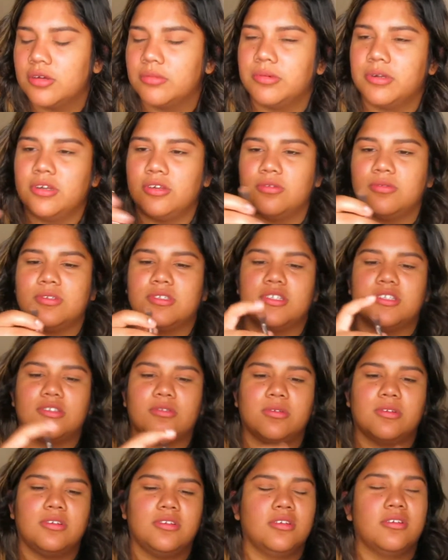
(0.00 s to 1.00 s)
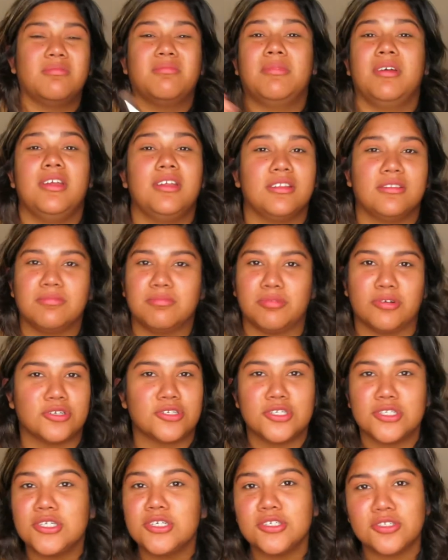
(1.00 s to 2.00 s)
I'm going to use this one. My
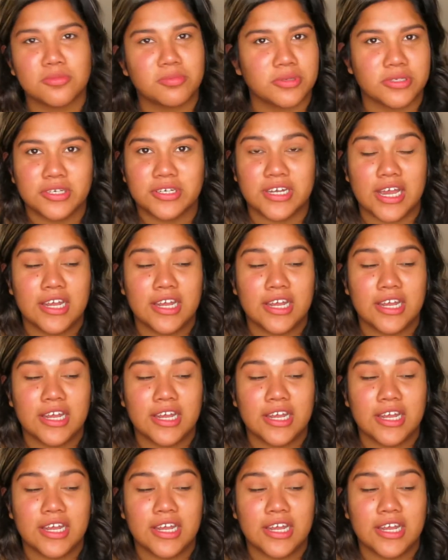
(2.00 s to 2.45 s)
brushes are super dirty.